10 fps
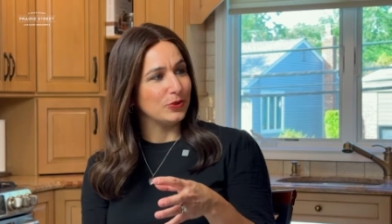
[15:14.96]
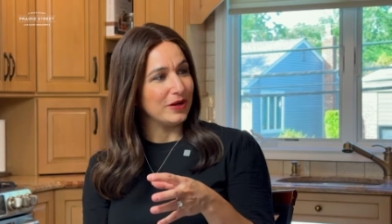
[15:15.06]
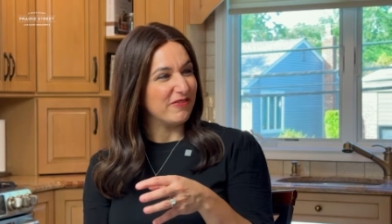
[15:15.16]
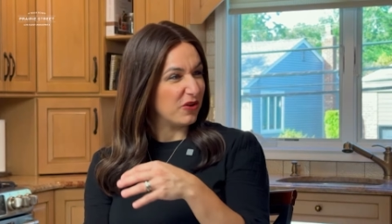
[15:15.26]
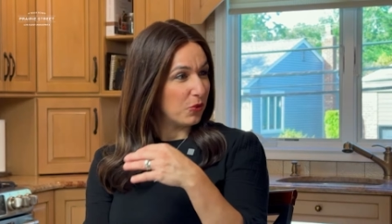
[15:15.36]
do
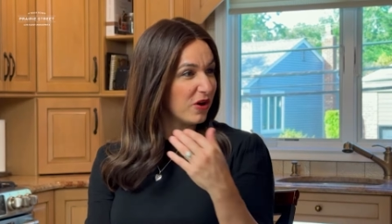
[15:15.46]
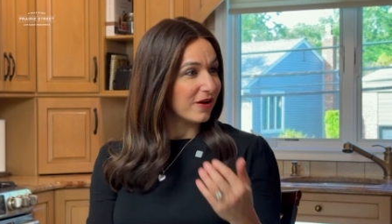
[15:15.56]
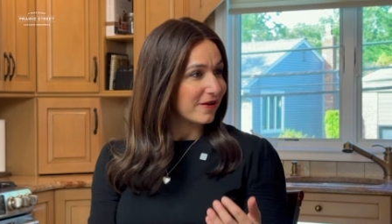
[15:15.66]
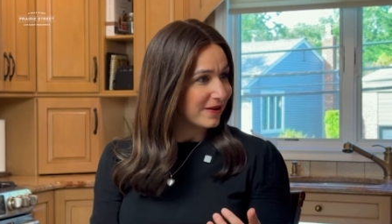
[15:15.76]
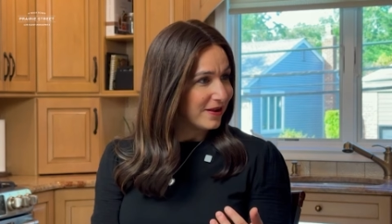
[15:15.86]
it if it'll
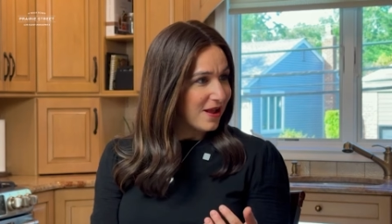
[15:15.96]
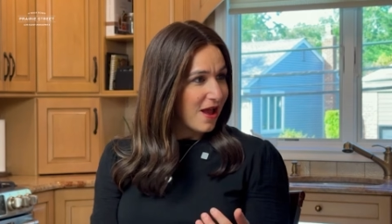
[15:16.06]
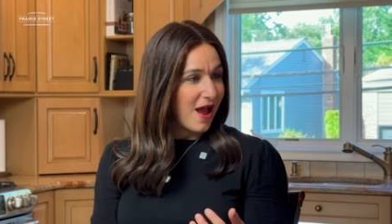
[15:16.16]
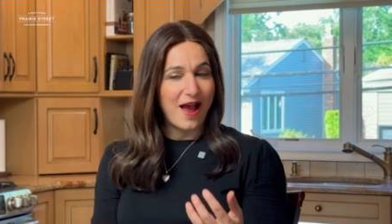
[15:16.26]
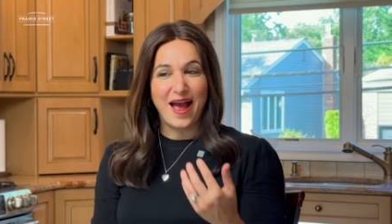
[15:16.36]
work
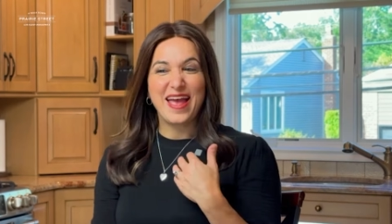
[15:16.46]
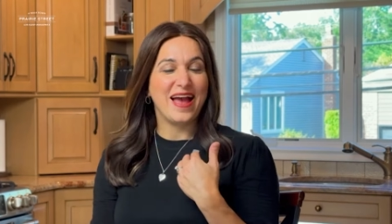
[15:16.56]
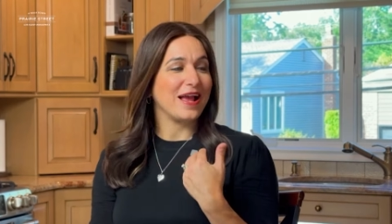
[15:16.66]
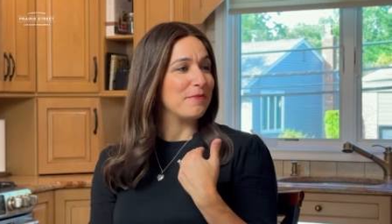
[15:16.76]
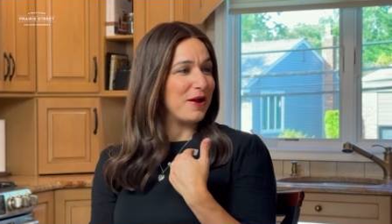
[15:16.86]
I
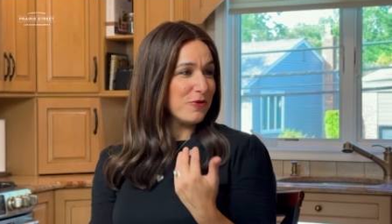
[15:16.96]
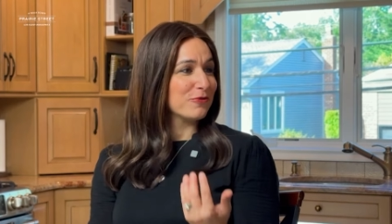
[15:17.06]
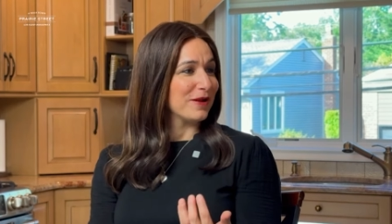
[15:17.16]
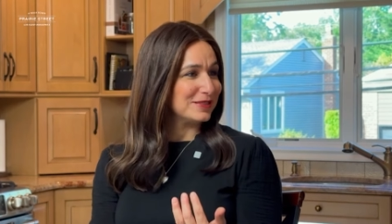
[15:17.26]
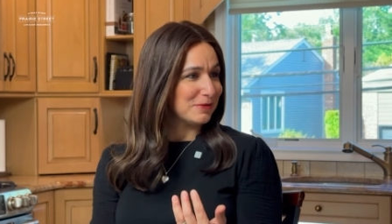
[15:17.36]
hack my
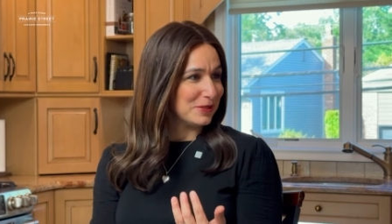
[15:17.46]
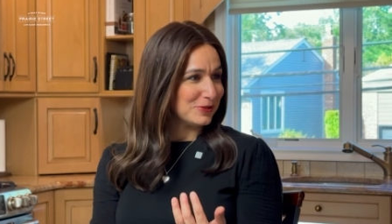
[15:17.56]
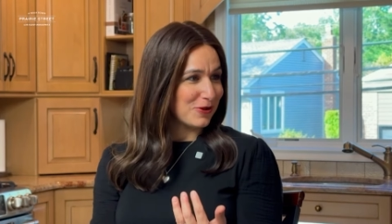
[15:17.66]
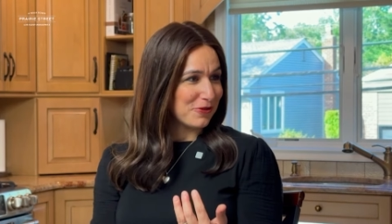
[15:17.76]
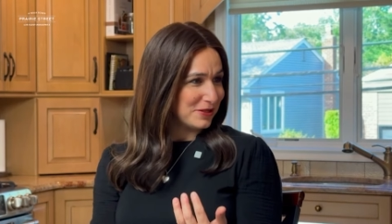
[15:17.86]
own recipes all